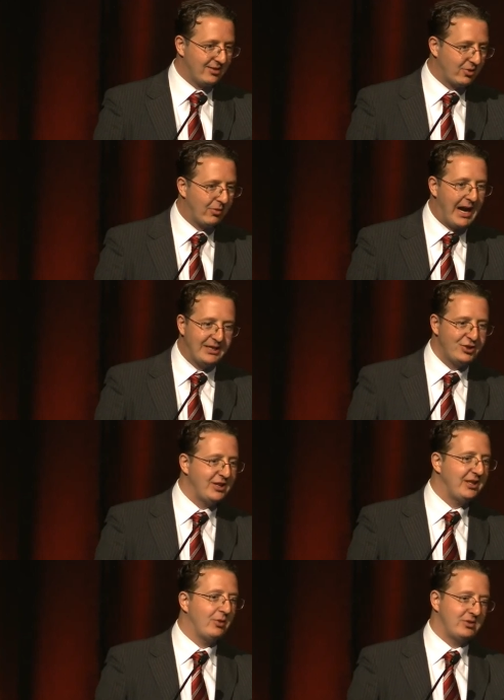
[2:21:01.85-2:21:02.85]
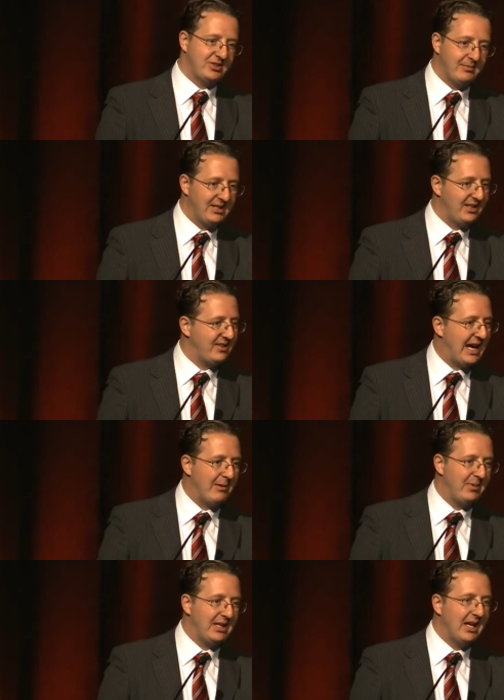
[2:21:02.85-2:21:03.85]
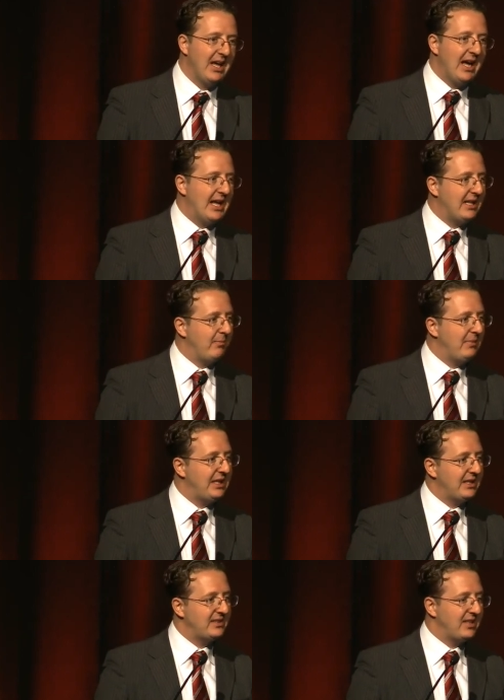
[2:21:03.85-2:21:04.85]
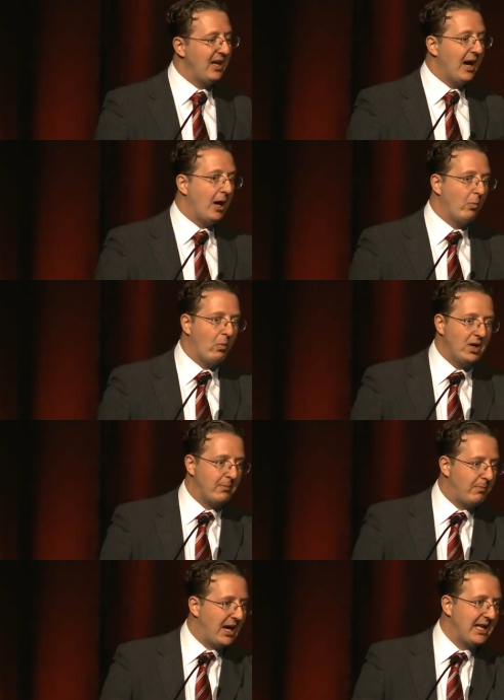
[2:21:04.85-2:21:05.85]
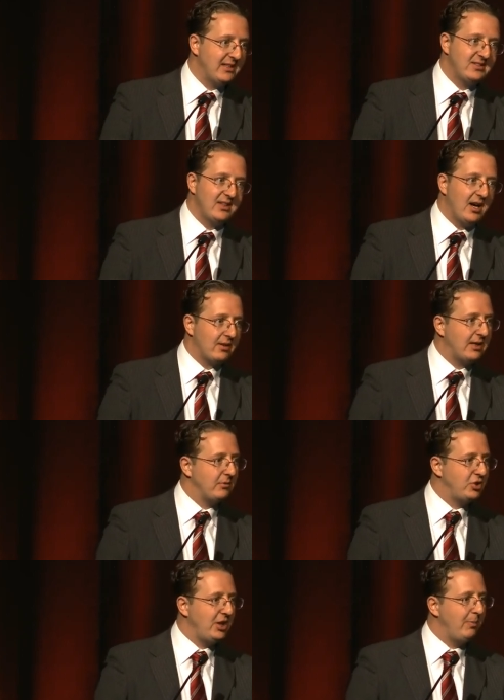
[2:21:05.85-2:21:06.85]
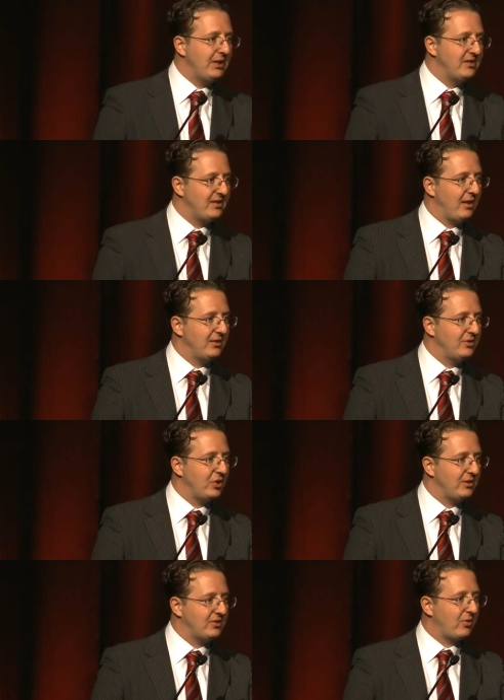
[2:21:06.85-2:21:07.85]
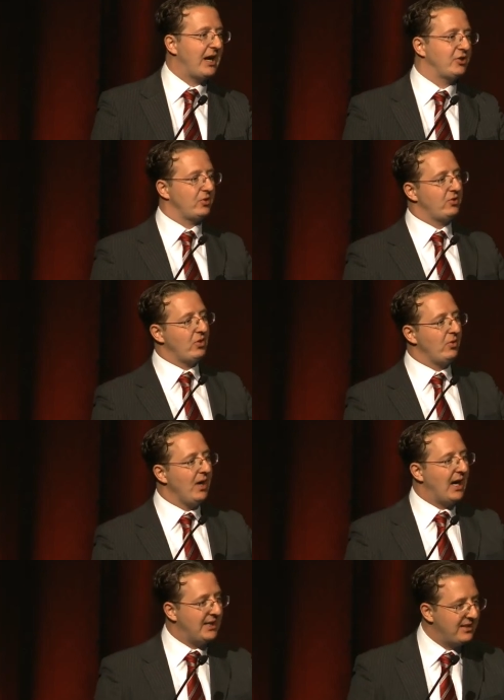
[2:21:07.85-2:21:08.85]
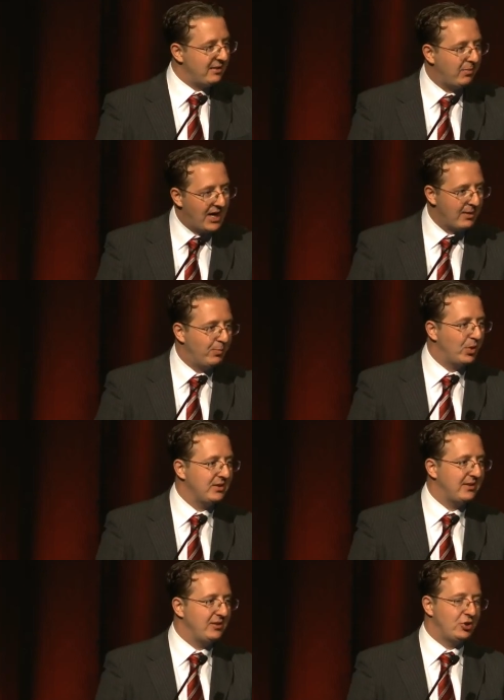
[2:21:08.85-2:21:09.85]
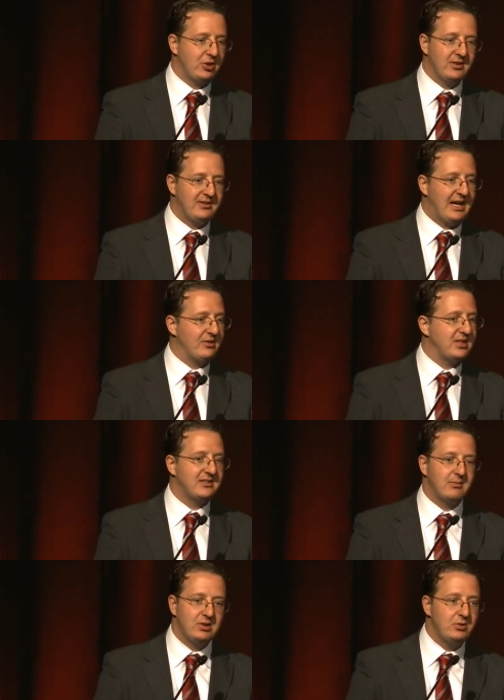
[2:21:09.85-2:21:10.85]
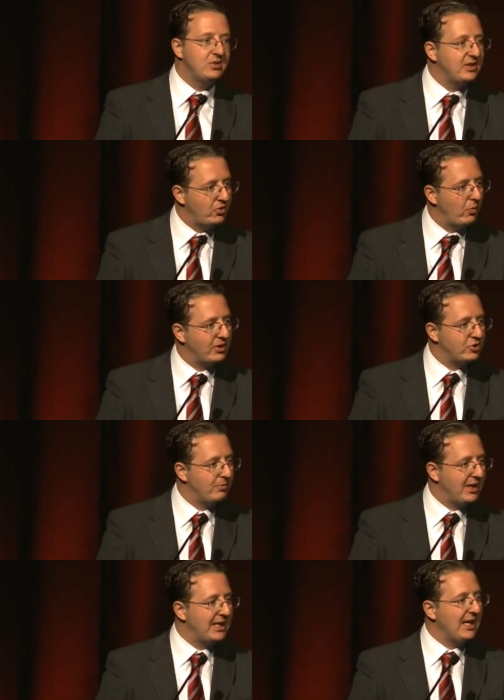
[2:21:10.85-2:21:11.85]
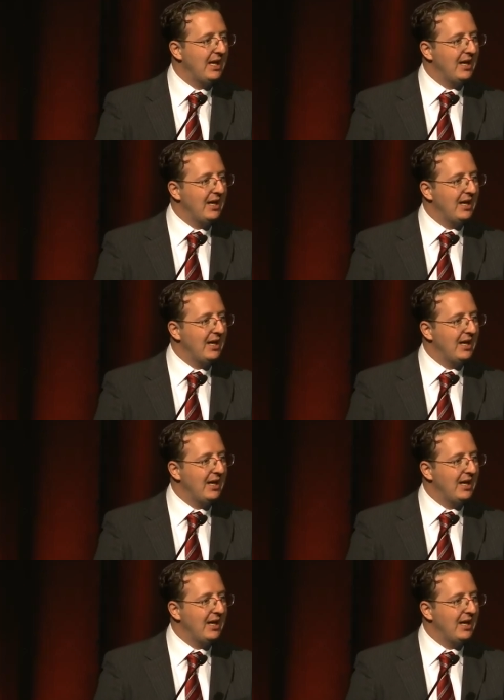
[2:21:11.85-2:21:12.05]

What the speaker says: crashing or something's happening, and they immediately say, I want to buy the stock, look how cheap it is during this crash, or two, I need to buy a put to ensure the downside because I'm losing too much money.